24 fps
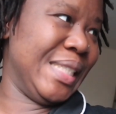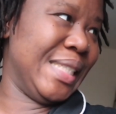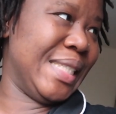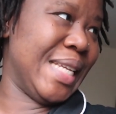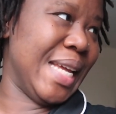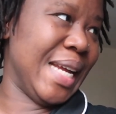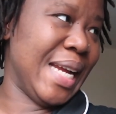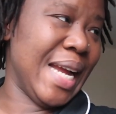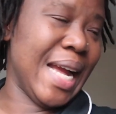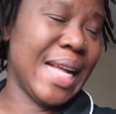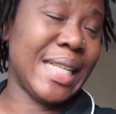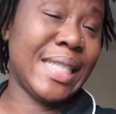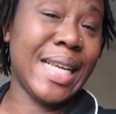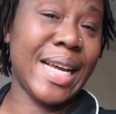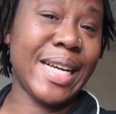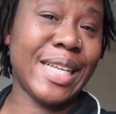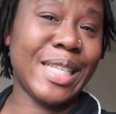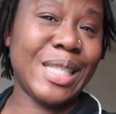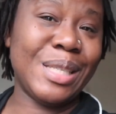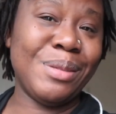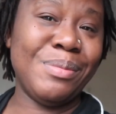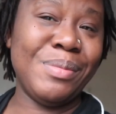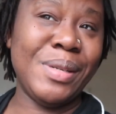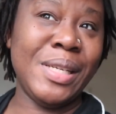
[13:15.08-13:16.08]
Tika
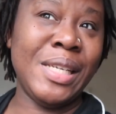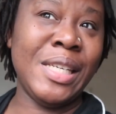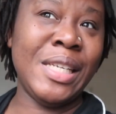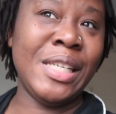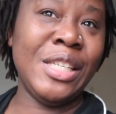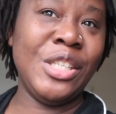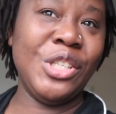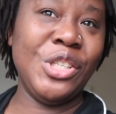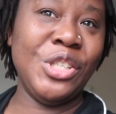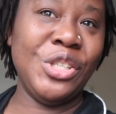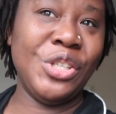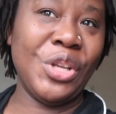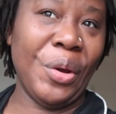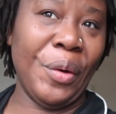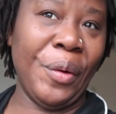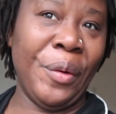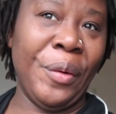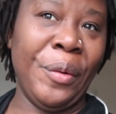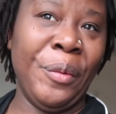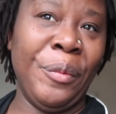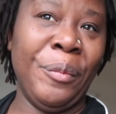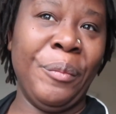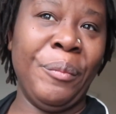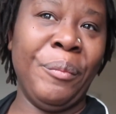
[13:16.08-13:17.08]
text me, she's
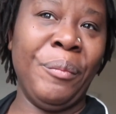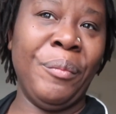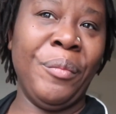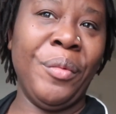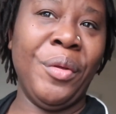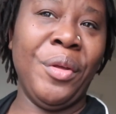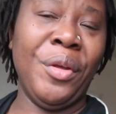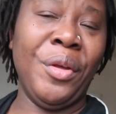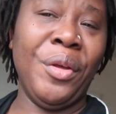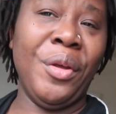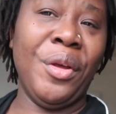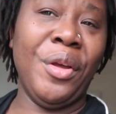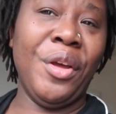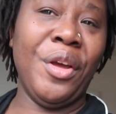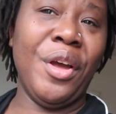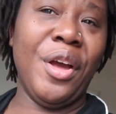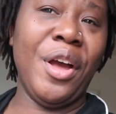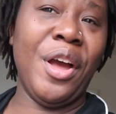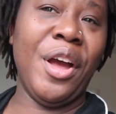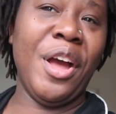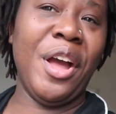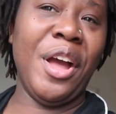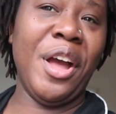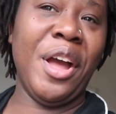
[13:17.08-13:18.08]
home.
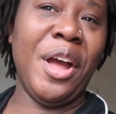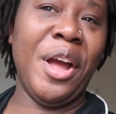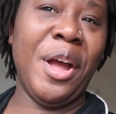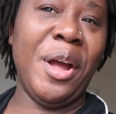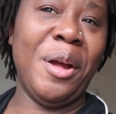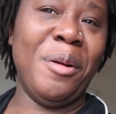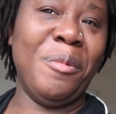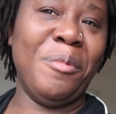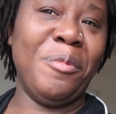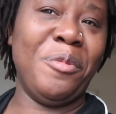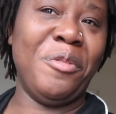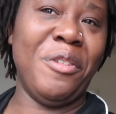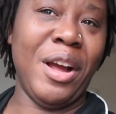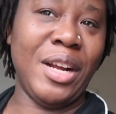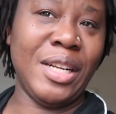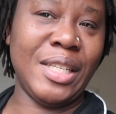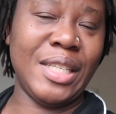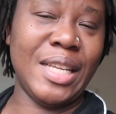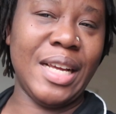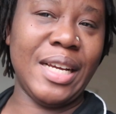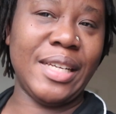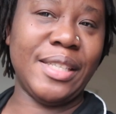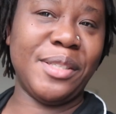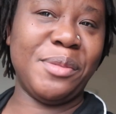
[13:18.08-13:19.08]

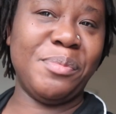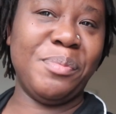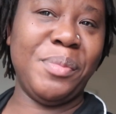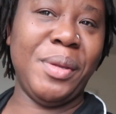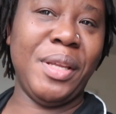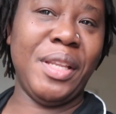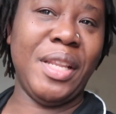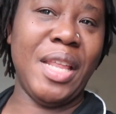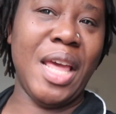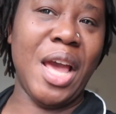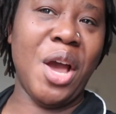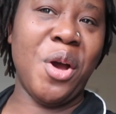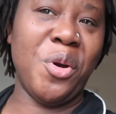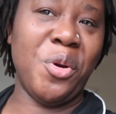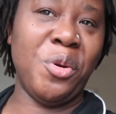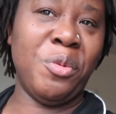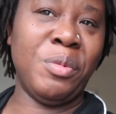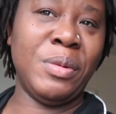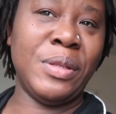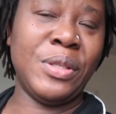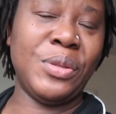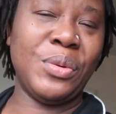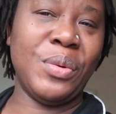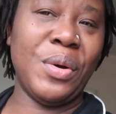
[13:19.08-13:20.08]
Frank text me, they are
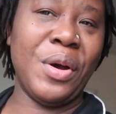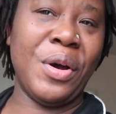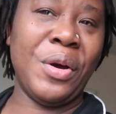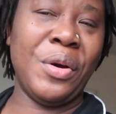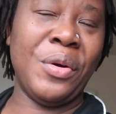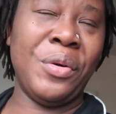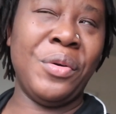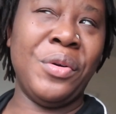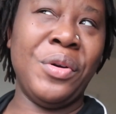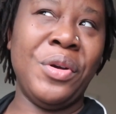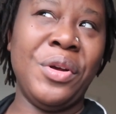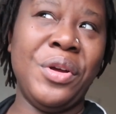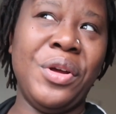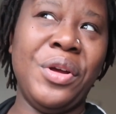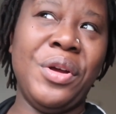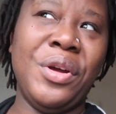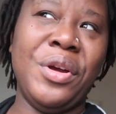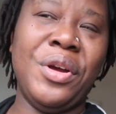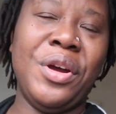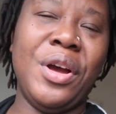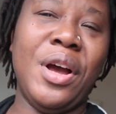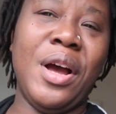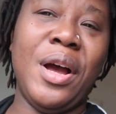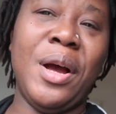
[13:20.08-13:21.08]
home as well.
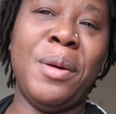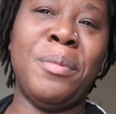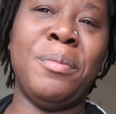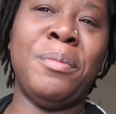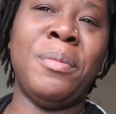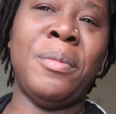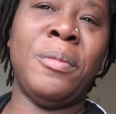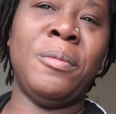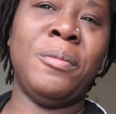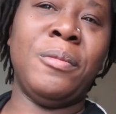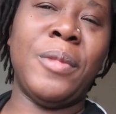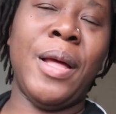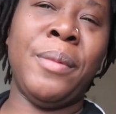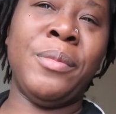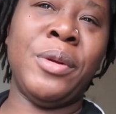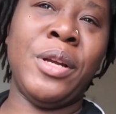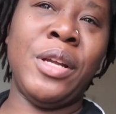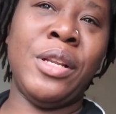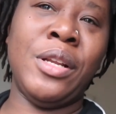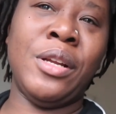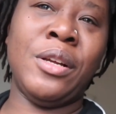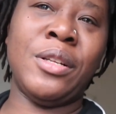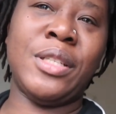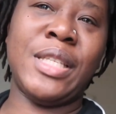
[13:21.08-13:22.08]
I'm
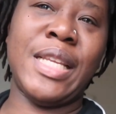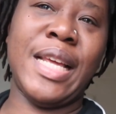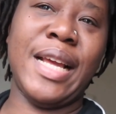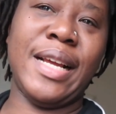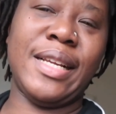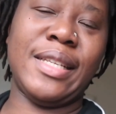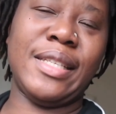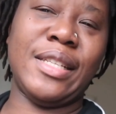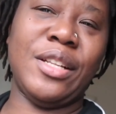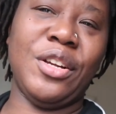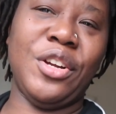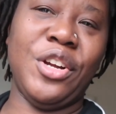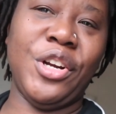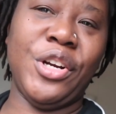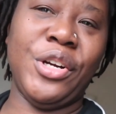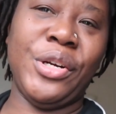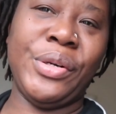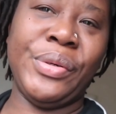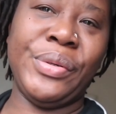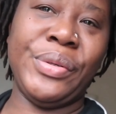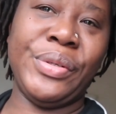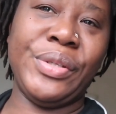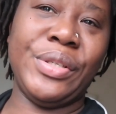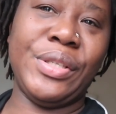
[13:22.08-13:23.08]
gonna text the
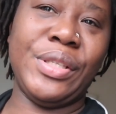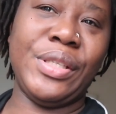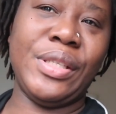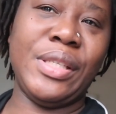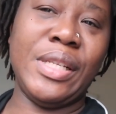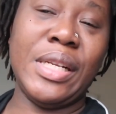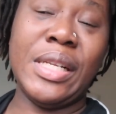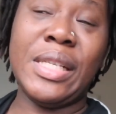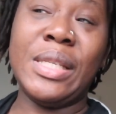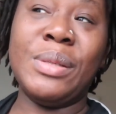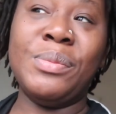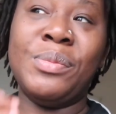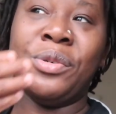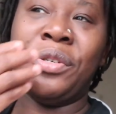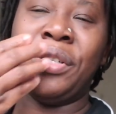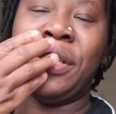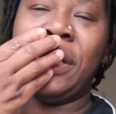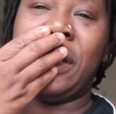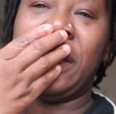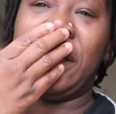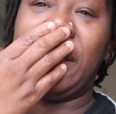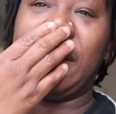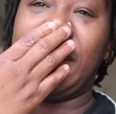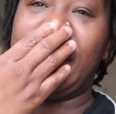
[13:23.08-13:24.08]
girls this
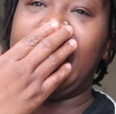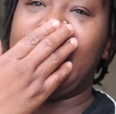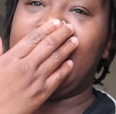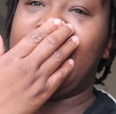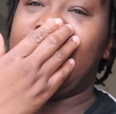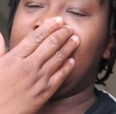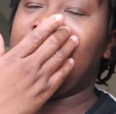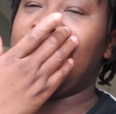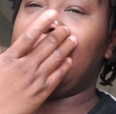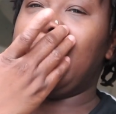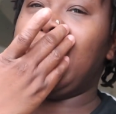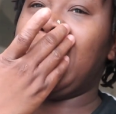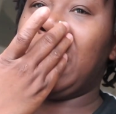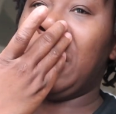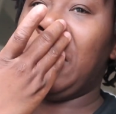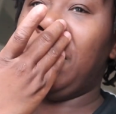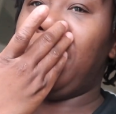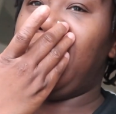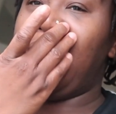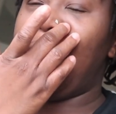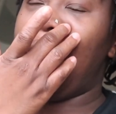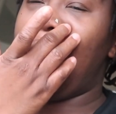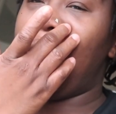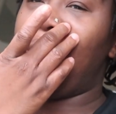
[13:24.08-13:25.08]
morning to see
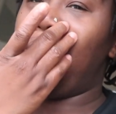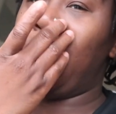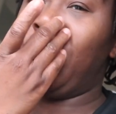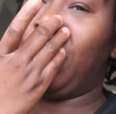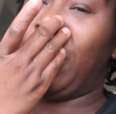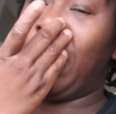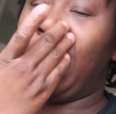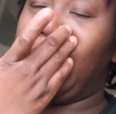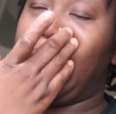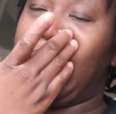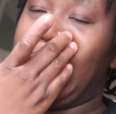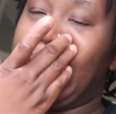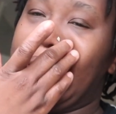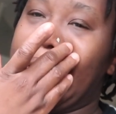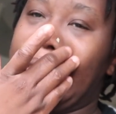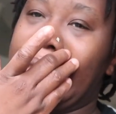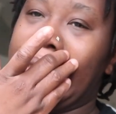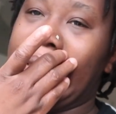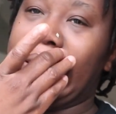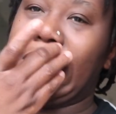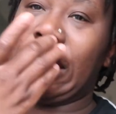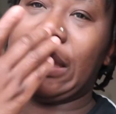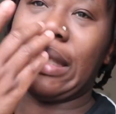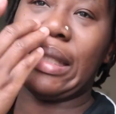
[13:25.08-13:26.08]
if they are okay,
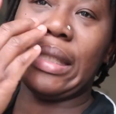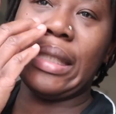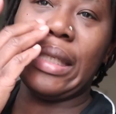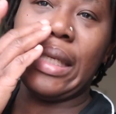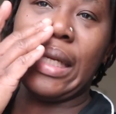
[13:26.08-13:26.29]
girls.